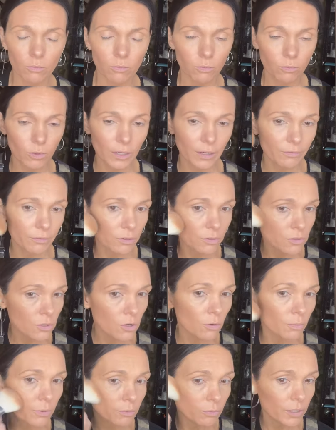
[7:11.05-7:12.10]
Whenever it was
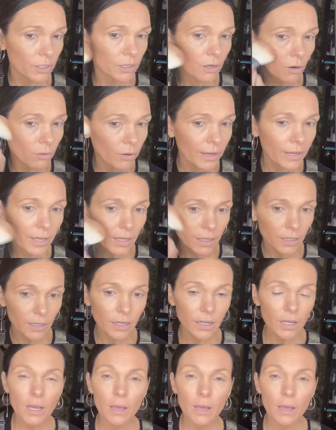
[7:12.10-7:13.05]
open, we'd go in,